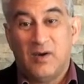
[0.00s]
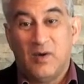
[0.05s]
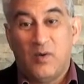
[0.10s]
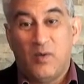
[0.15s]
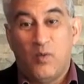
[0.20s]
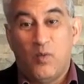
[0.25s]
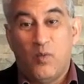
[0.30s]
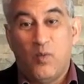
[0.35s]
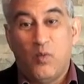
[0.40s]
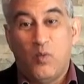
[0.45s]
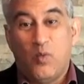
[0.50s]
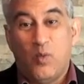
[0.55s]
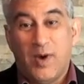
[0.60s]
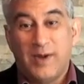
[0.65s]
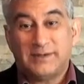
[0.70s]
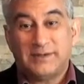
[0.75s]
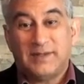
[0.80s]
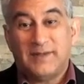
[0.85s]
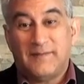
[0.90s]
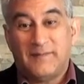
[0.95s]

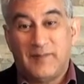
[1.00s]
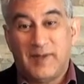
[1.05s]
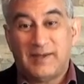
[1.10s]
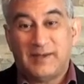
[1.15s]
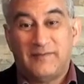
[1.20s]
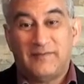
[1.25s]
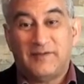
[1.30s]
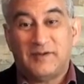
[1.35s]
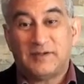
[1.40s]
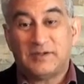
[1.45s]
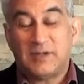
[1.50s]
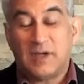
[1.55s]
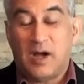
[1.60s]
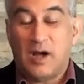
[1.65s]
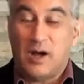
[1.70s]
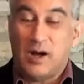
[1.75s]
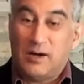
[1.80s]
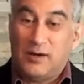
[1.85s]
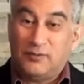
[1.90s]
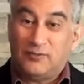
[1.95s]
what the benefits
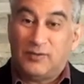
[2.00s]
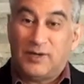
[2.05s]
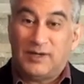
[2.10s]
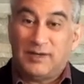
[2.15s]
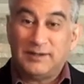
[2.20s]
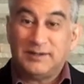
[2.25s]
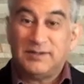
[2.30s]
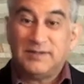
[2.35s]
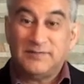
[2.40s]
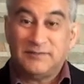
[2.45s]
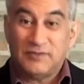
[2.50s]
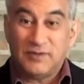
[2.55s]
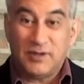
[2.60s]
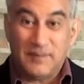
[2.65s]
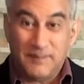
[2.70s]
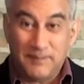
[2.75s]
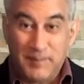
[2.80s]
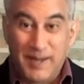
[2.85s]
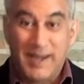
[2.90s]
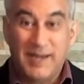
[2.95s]
are relative to the
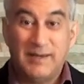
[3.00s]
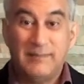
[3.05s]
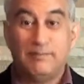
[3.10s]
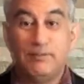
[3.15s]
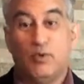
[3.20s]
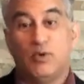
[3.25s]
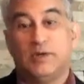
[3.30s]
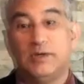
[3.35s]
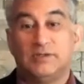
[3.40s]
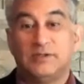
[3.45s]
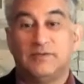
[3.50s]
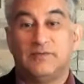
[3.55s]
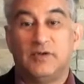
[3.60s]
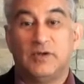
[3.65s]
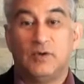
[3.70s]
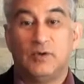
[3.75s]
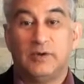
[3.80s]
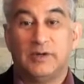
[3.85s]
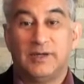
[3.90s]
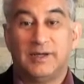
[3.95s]
pain points of the
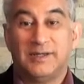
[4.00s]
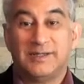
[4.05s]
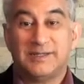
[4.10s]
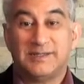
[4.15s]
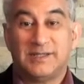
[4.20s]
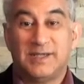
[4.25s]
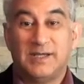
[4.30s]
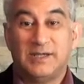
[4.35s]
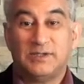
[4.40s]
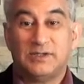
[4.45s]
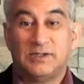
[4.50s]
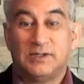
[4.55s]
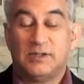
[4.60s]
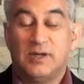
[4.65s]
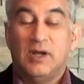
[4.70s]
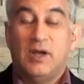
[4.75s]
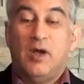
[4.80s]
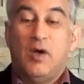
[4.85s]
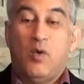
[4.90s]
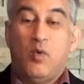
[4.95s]
organization.
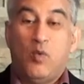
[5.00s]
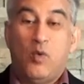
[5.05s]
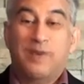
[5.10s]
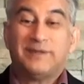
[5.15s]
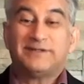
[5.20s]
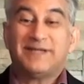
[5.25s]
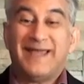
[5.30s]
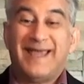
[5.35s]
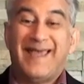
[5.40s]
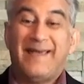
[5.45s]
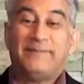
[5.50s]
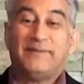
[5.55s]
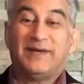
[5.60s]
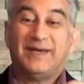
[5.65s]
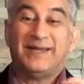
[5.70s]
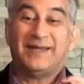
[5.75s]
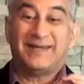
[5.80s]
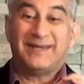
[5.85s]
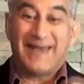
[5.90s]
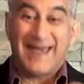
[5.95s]
What's
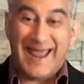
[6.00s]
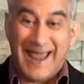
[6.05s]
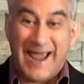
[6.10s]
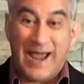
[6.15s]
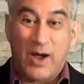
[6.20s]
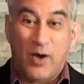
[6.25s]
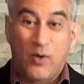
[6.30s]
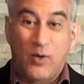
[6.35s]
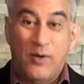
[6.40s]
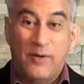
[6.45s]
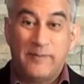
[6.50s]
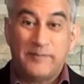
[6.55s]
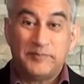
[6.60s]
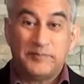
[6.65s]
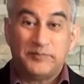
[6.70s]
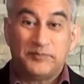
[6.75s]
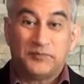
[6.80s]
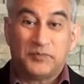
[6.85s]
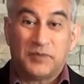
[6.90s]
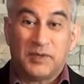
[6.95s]
happening now
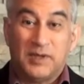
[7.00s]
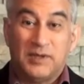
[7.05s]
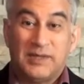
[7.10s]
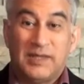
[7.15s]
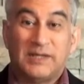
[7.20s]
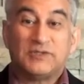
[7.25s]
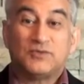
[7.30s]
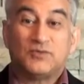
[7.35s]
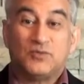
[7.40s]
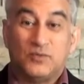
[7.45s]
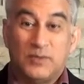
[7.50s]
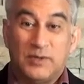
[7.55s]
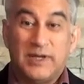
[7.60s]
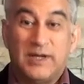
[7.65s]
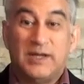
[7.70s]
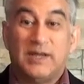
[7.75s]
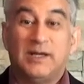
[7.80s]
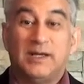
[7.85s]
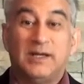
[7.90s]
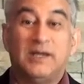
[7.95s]
that's
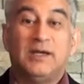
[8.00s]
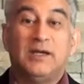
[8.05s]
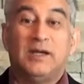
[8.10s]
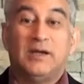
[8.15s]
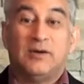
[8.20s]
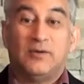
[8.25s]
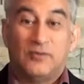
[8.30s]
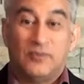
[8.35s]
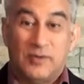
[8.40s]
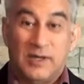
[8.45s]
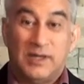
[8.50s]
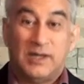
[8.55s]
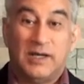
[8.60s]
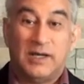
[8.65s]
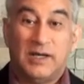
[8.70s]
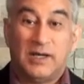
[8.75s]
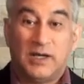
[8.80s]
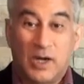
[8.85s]
really, really